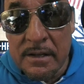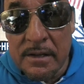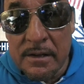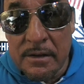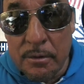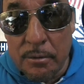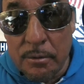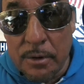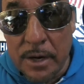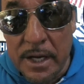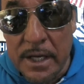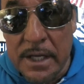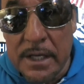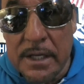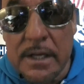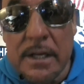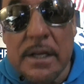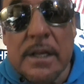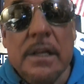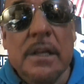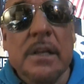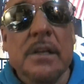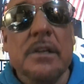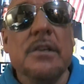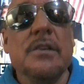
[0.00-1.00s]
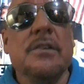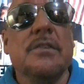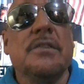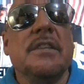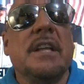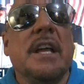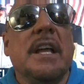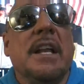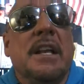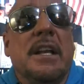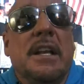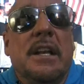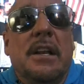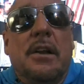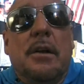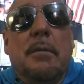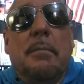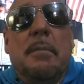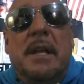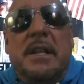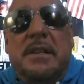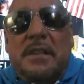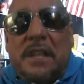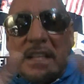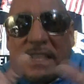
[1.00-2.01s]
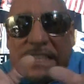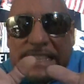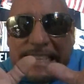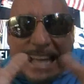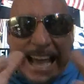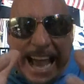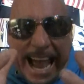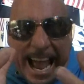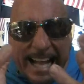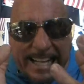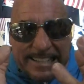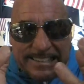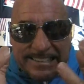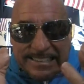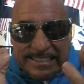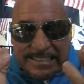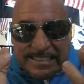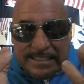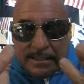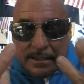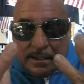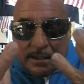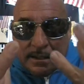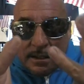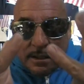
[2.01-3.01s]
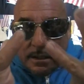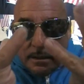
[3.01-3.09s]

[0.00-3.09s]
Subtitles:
All right? You're standing there to make the lats